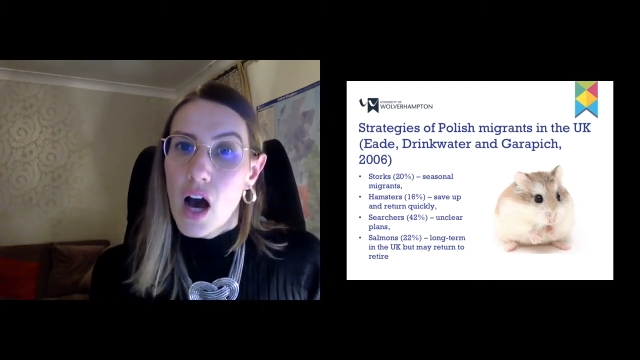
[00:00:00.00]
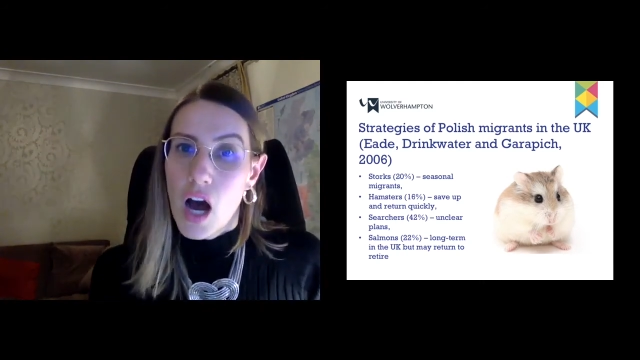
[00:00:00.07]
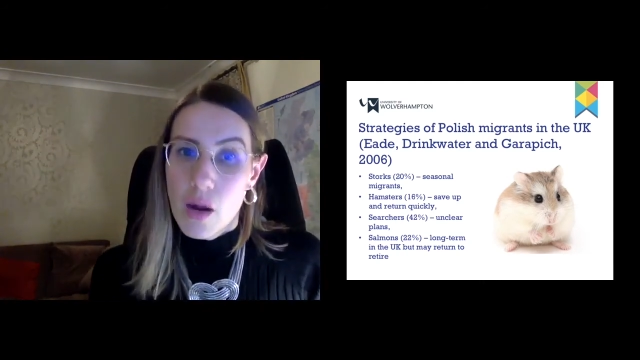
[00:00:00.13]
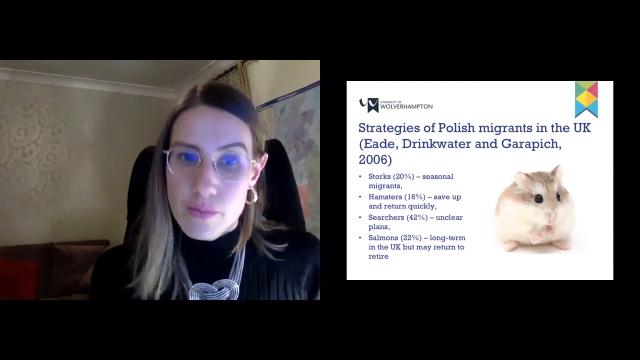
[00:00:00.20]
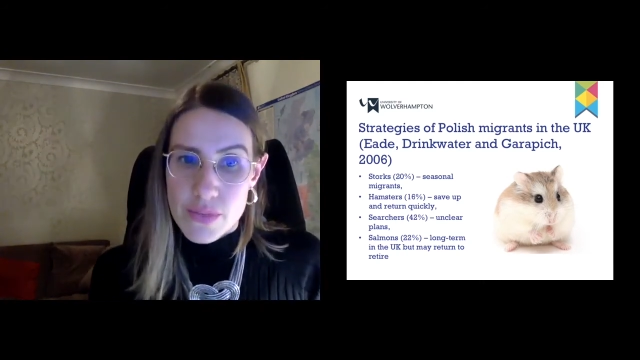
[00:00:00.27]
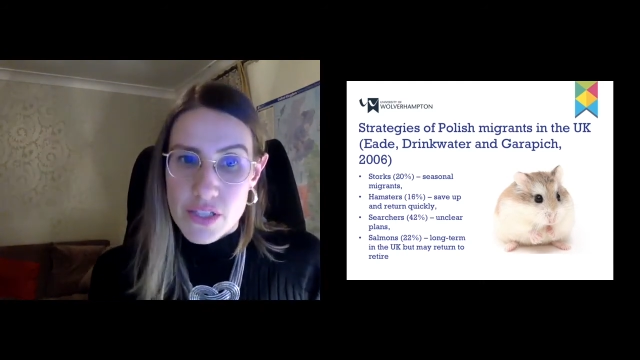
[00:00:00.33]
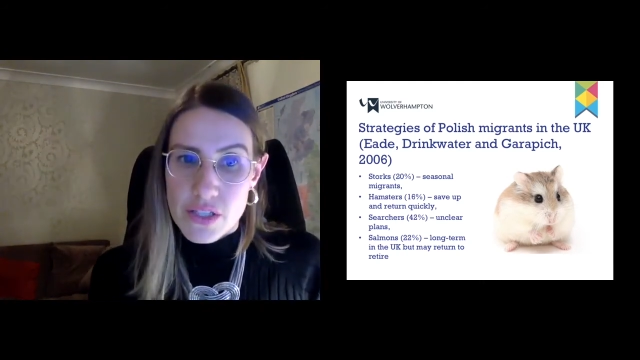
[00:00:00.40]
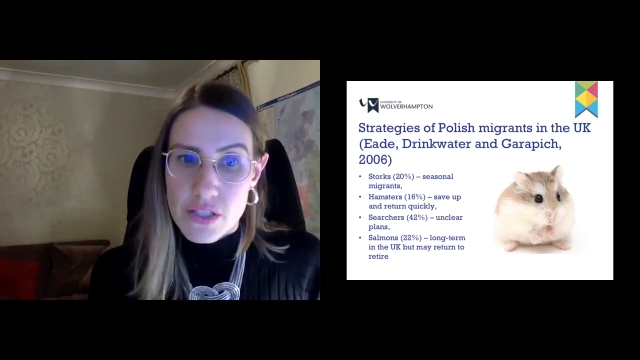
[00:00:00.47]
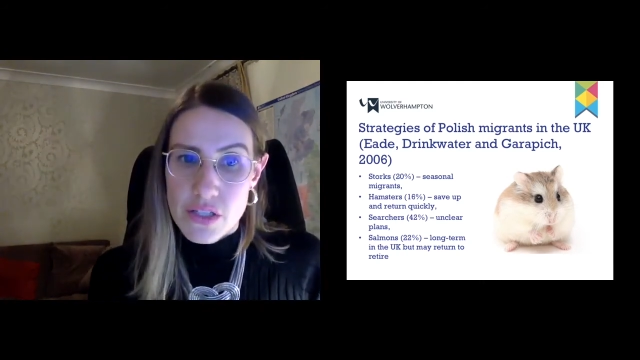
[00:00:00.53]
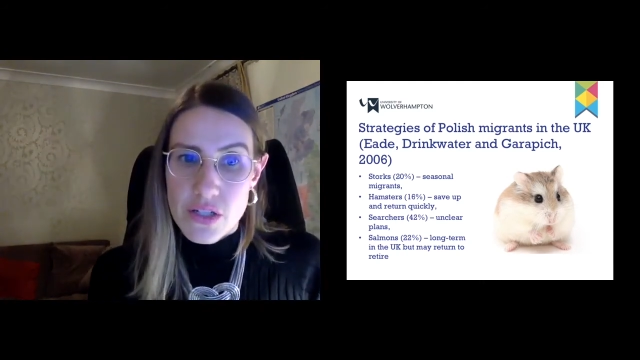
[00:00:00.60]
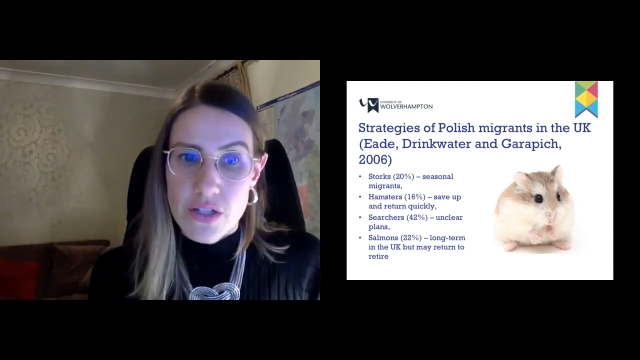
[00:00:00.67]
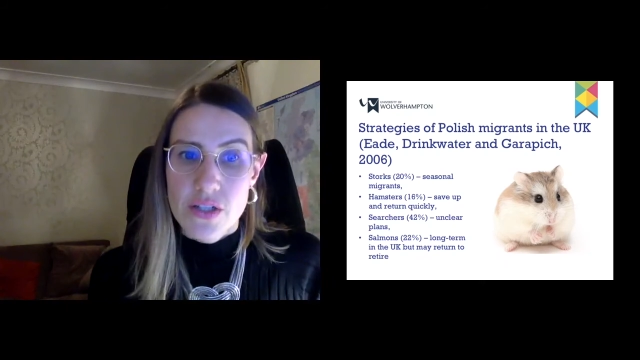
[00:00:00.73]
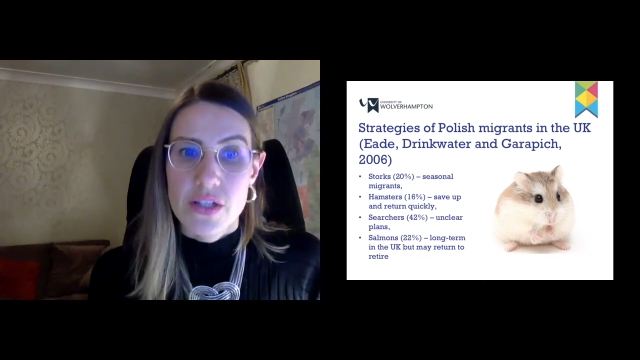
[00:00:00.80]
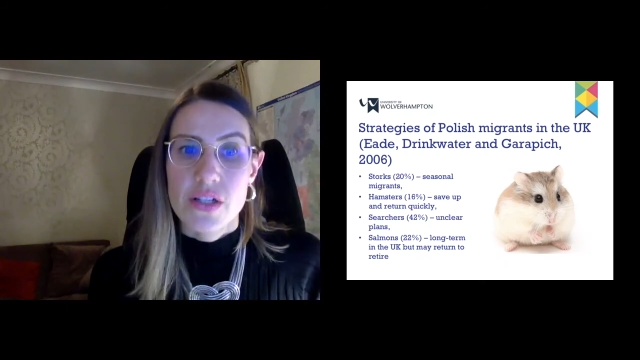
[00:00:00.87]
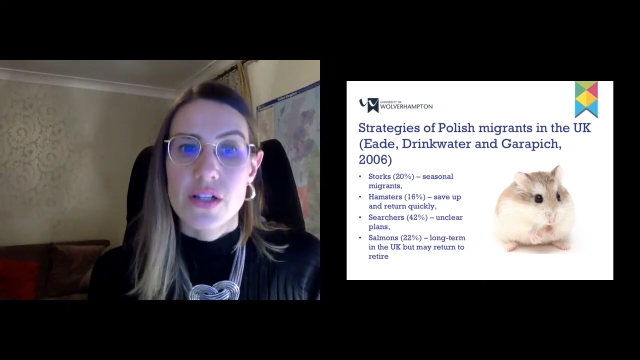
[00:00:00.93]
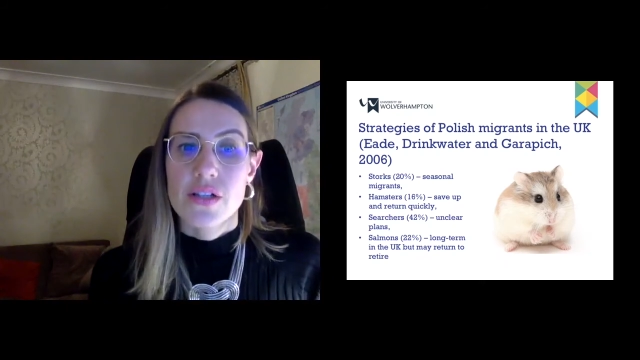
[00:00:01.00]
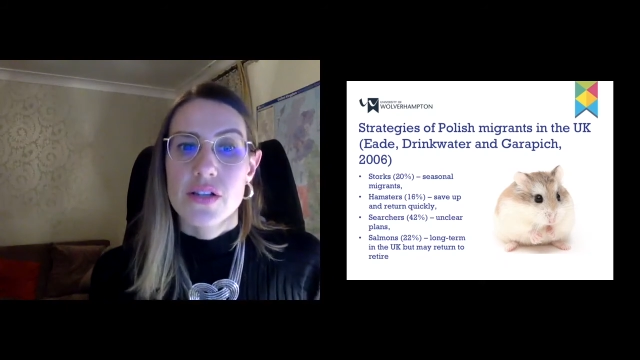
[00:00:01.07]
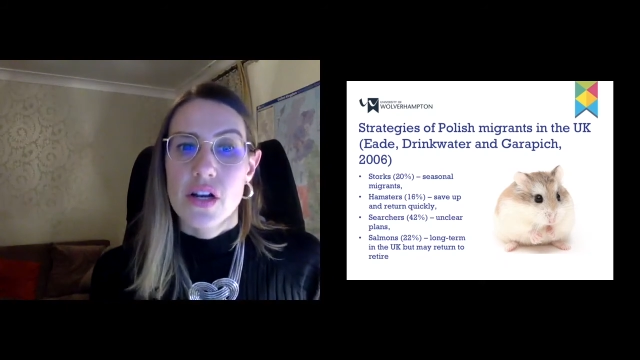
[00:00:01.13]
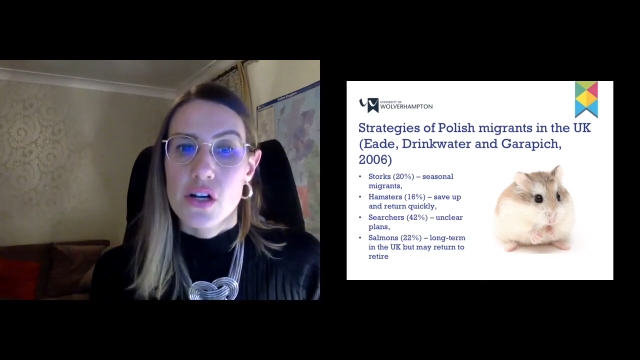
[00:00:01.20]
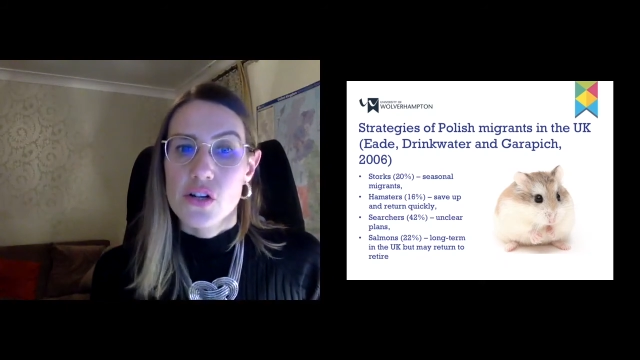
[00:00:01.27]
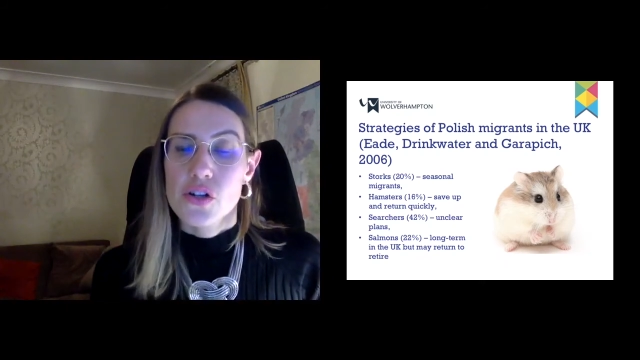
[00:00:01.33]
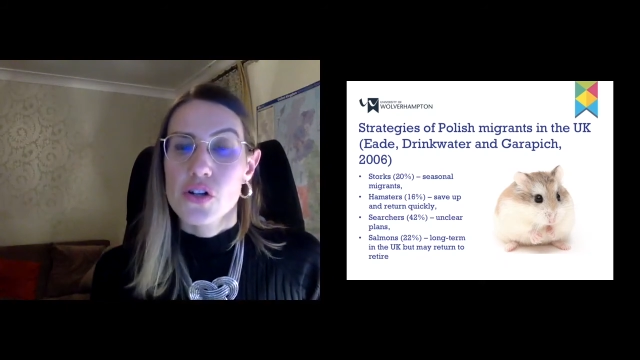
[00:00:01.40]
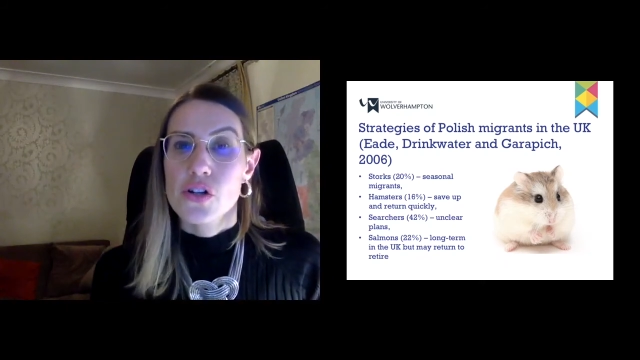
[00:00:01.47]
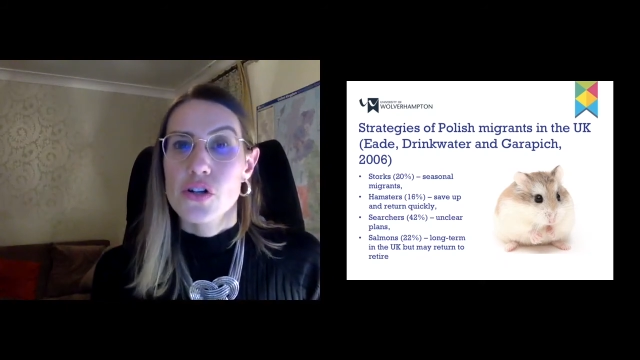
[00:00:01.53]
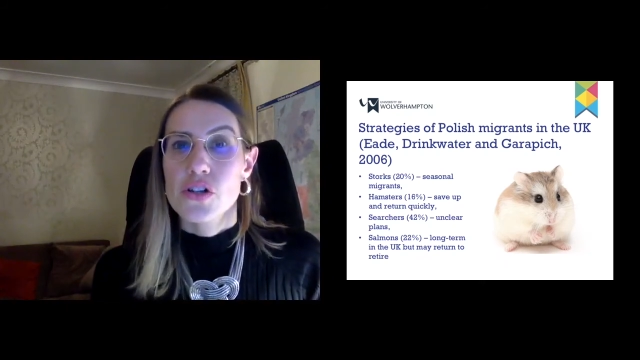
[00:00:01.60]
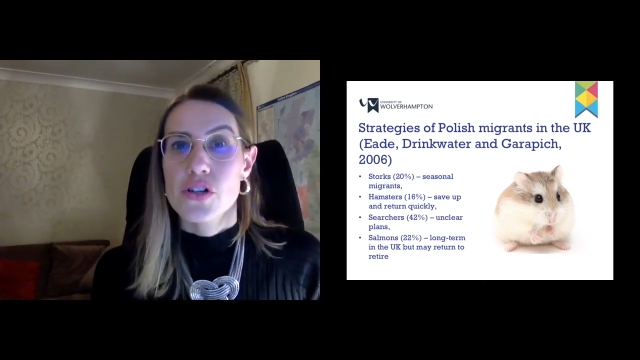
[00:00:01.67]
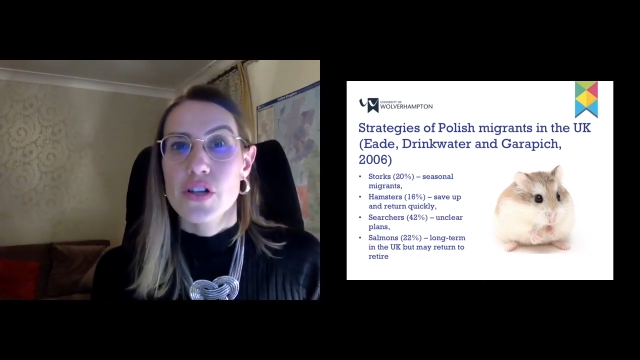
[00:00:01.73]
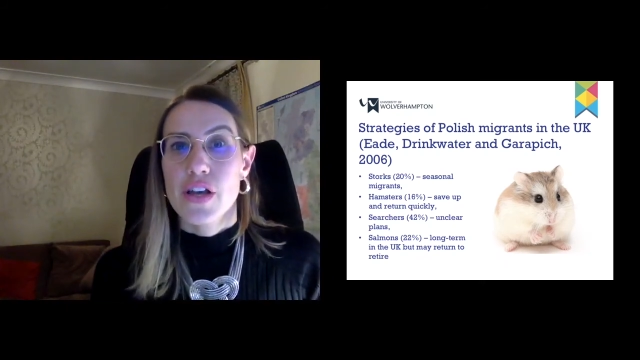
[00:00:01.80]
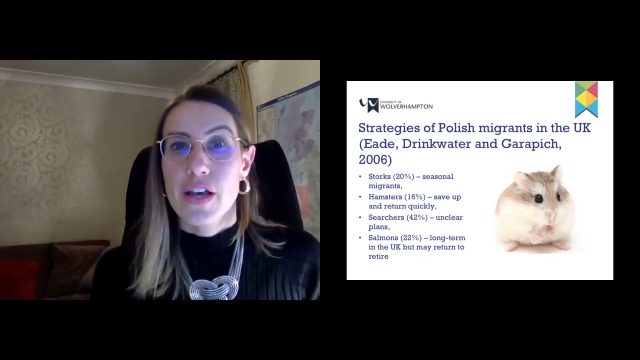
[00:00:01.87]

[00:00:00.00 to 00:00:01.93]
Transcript: hamsters, searchers,